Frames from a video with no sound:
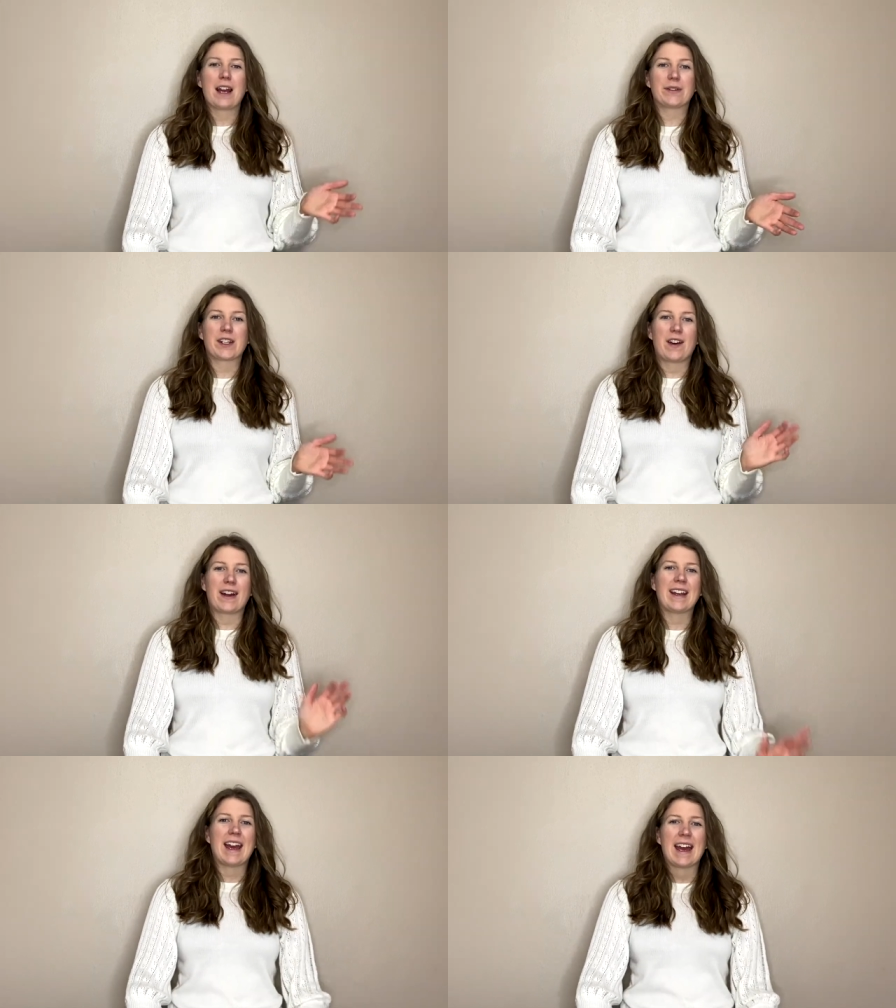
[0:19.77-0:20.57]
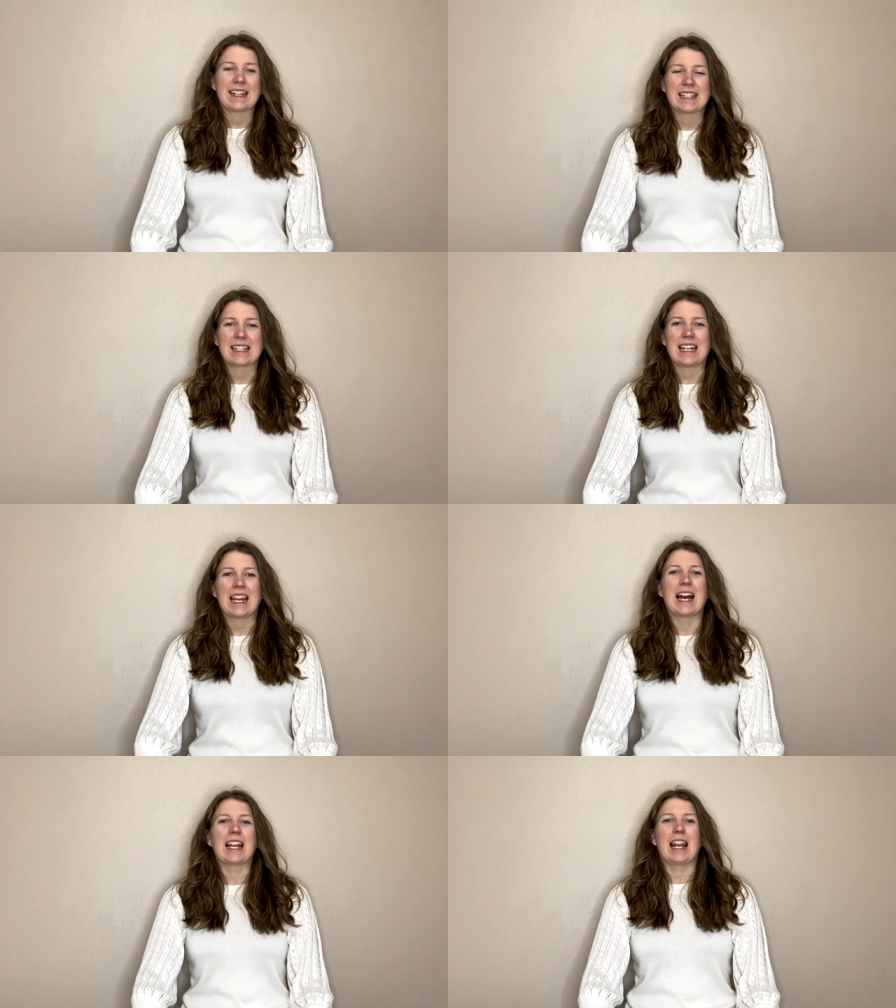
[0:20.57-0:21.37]
I was on
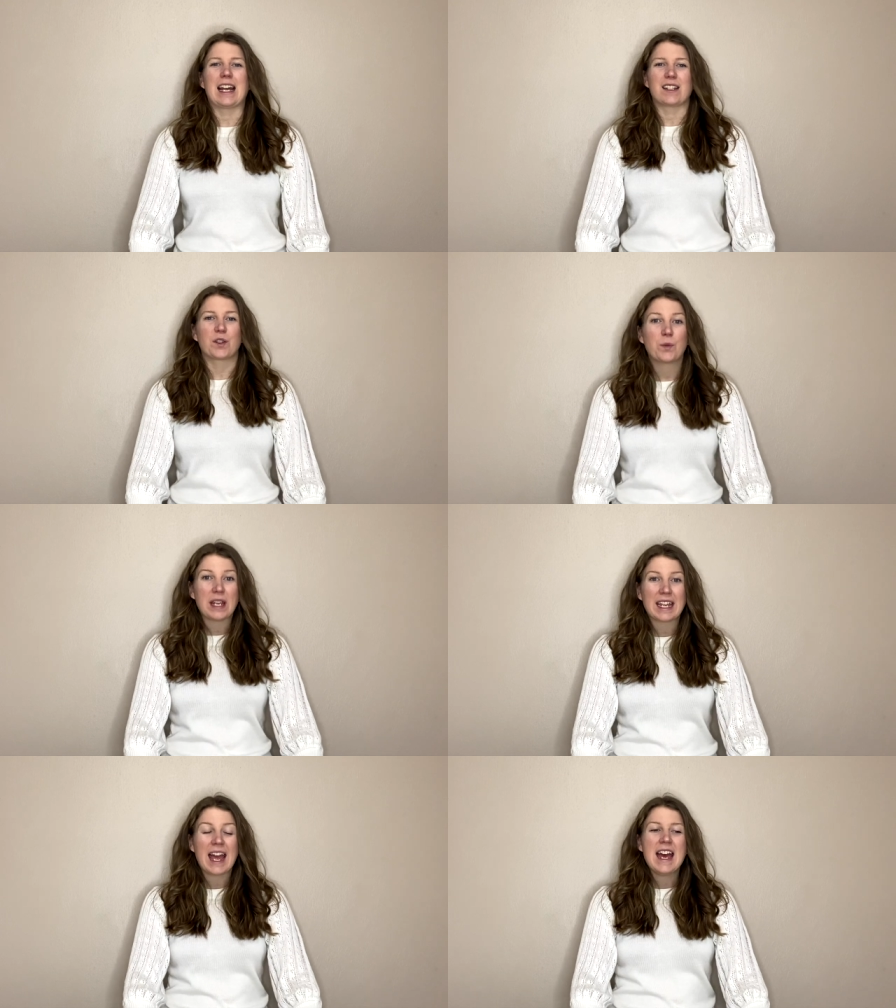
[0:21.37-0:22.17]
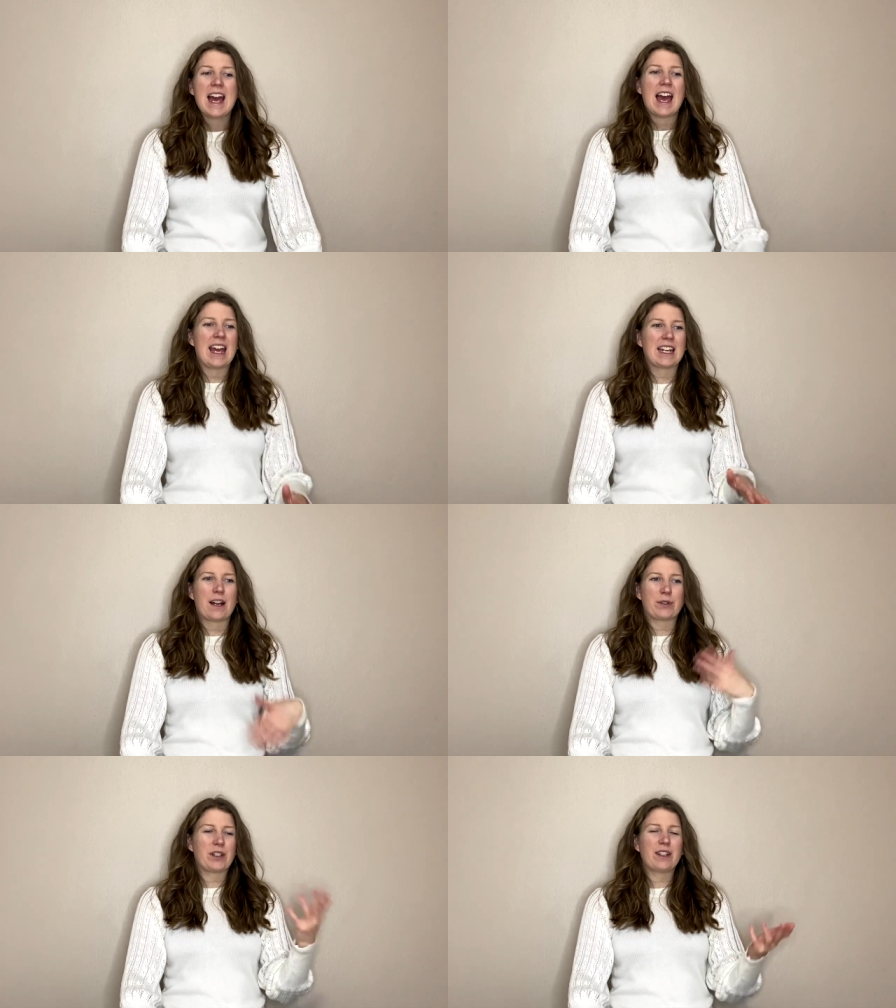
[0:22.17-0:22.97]
Etsy last week and
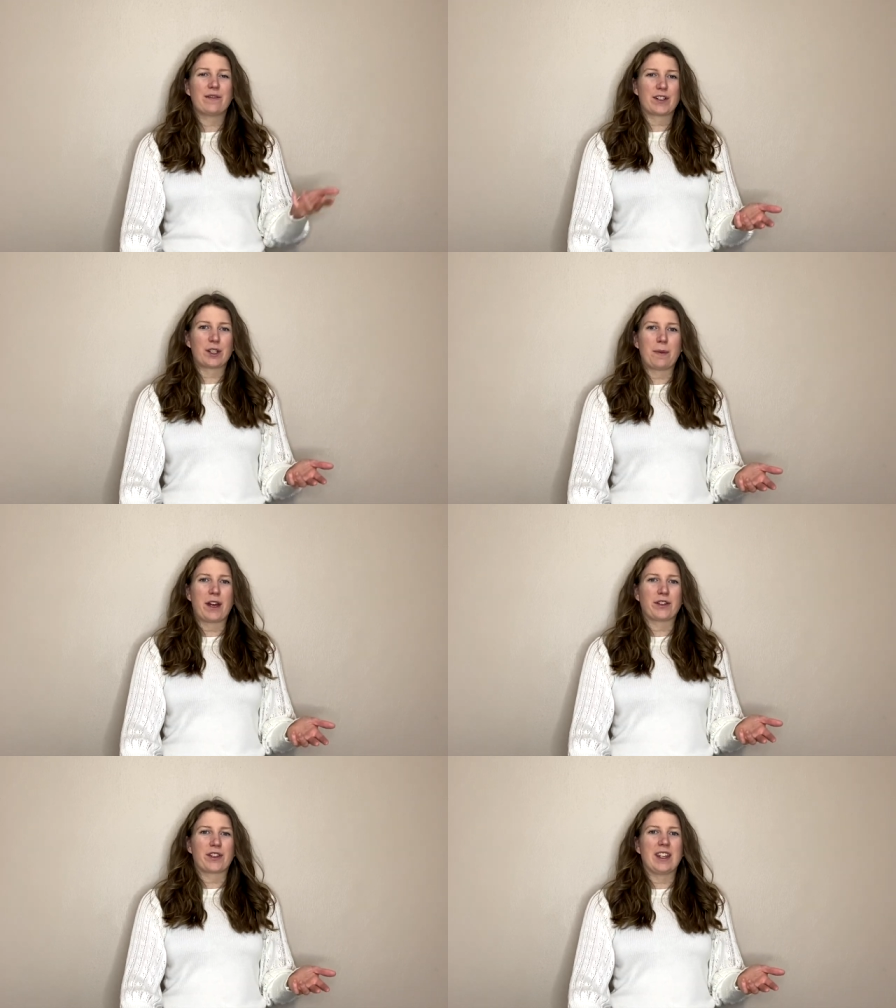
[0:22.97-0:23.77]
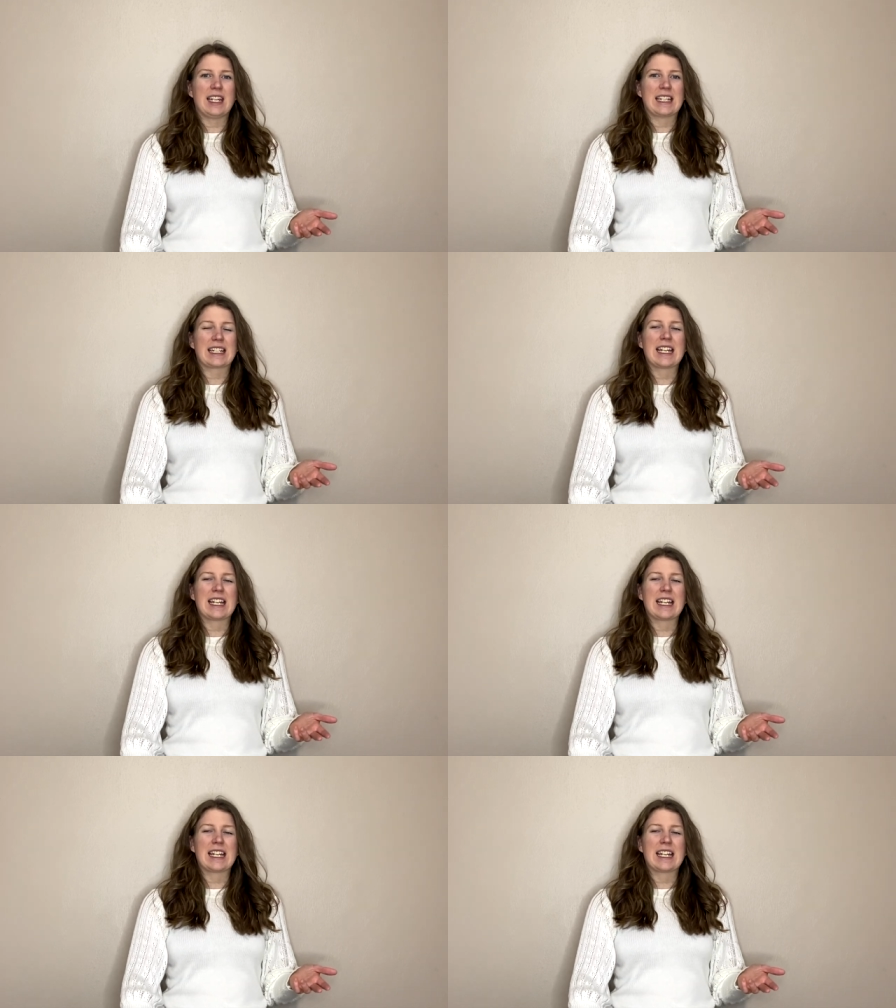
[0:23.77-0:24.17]
I was looking for some other things